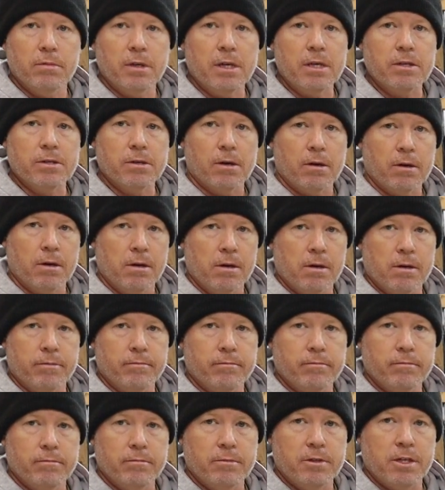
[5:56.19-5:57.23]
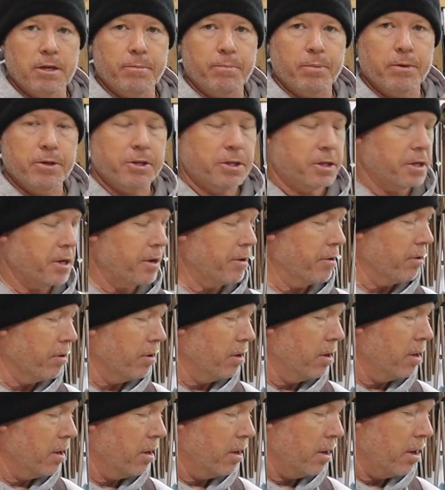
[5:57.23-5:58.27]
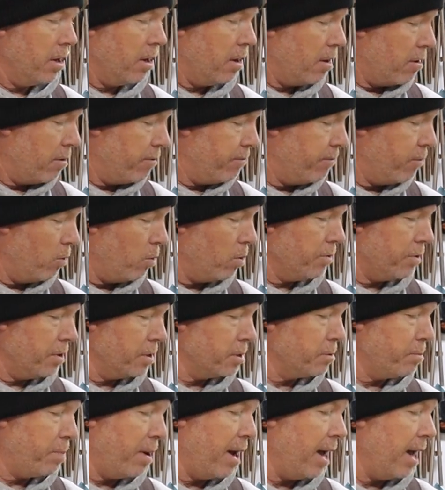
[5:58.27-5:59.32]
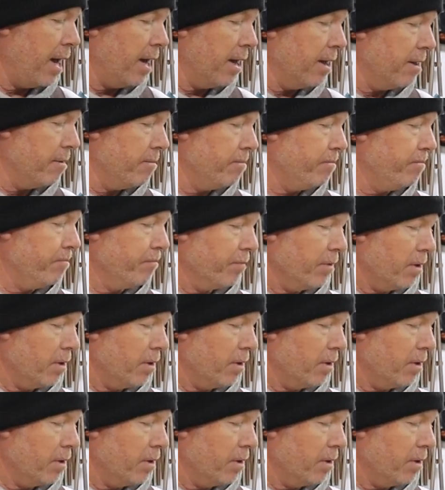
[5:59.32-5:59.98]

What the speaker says: These are tempered steel for this pan.